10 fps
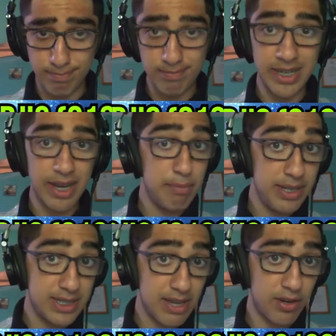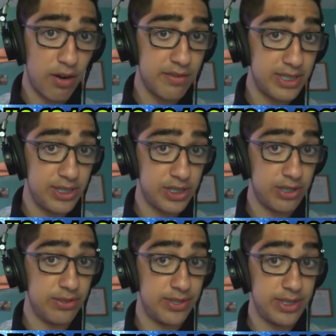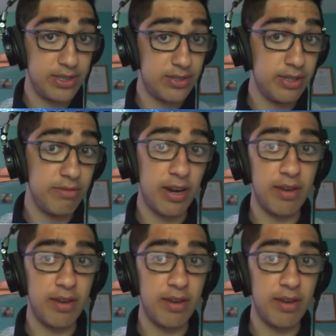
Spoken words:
And knight bd7 obviously just loses to e5.